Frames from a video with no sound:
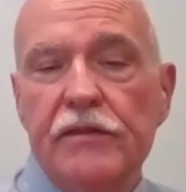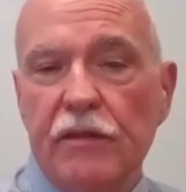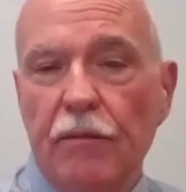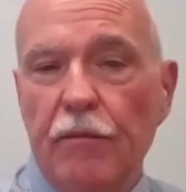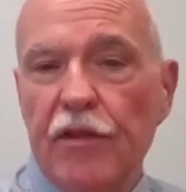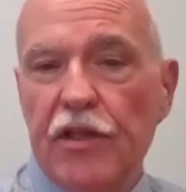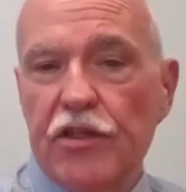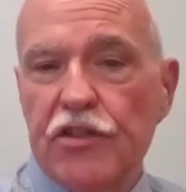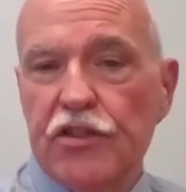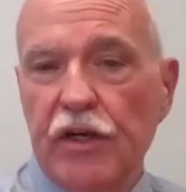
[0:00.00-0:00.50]

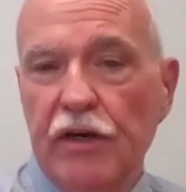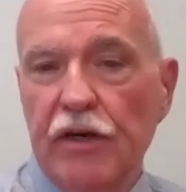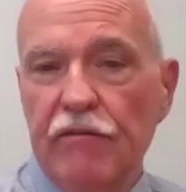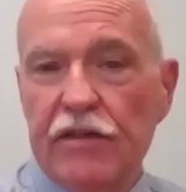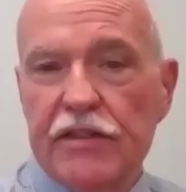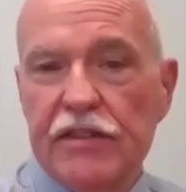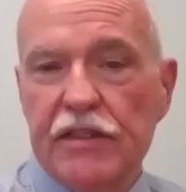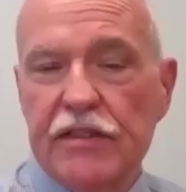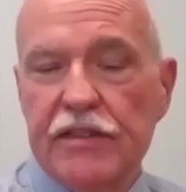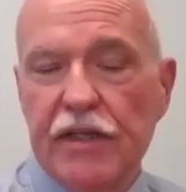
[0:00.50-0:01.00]
Some of the
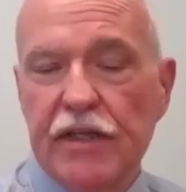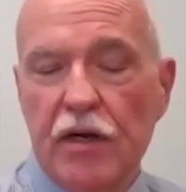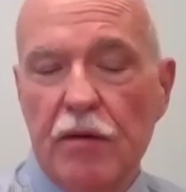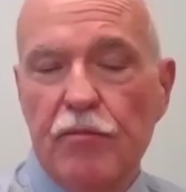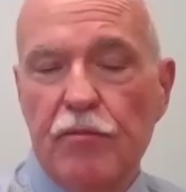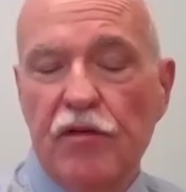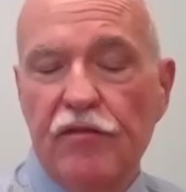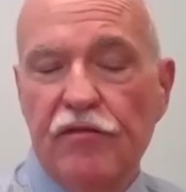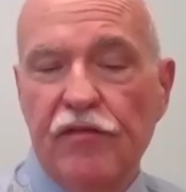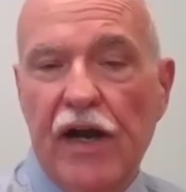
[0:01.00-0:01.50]
services that
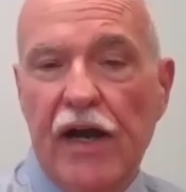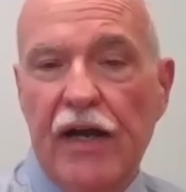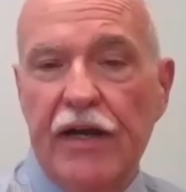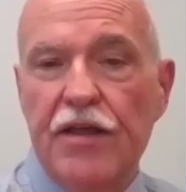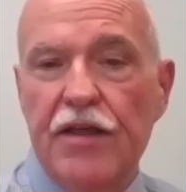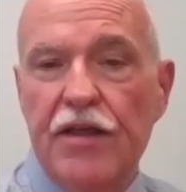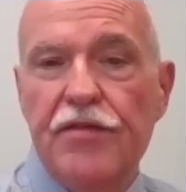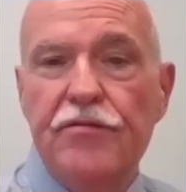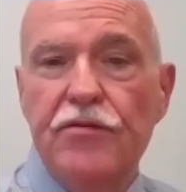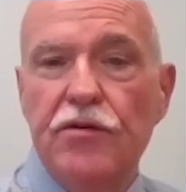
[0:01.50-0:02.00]
are
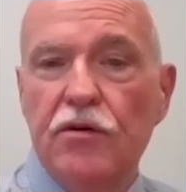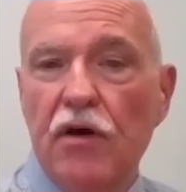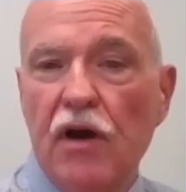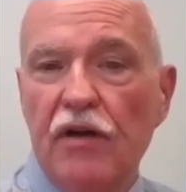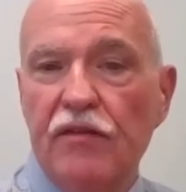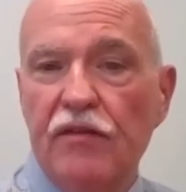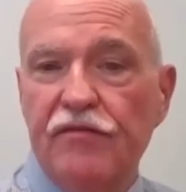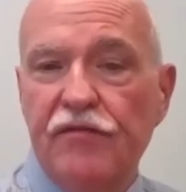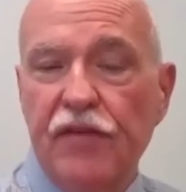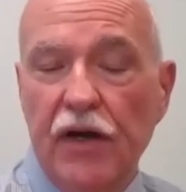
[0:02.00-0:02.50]
provided through
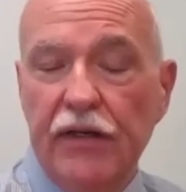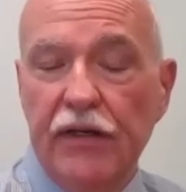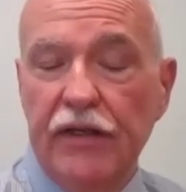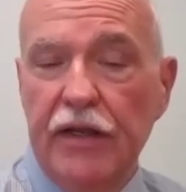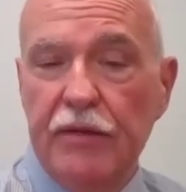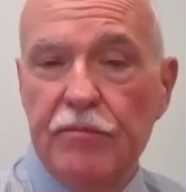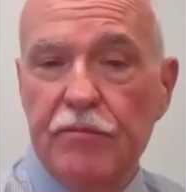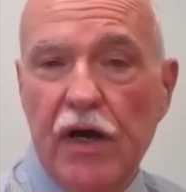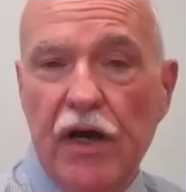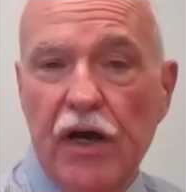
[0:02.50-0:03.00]
our
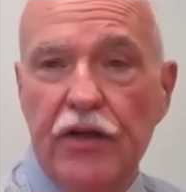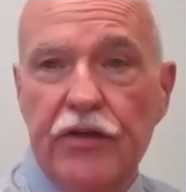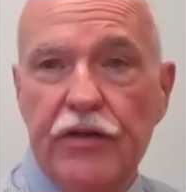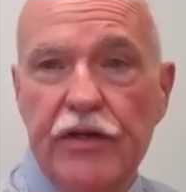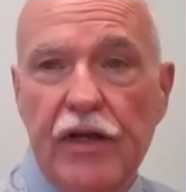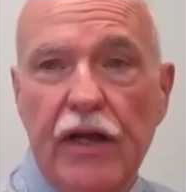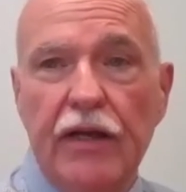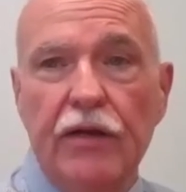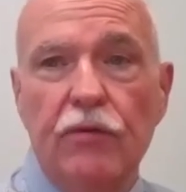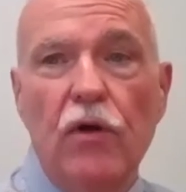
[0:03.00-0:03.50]
funding by
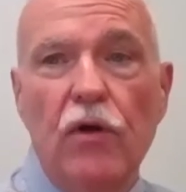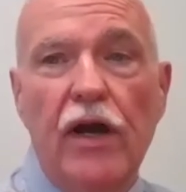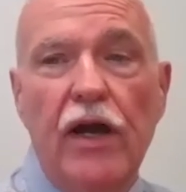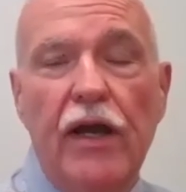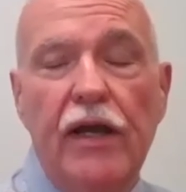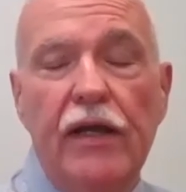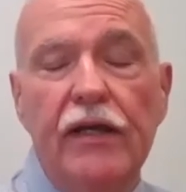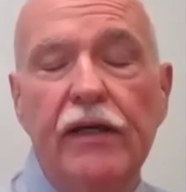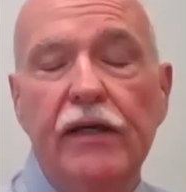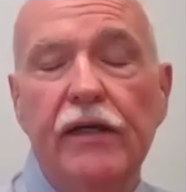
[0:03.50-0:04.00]
United
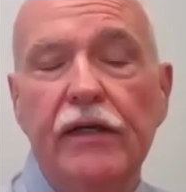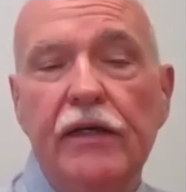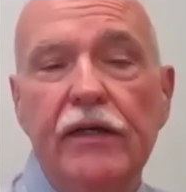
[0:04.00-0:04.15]
Way